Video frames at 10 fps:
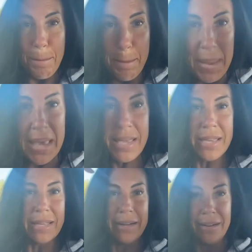
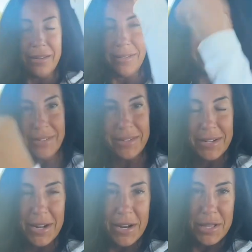being
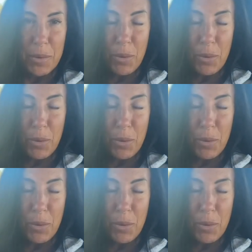the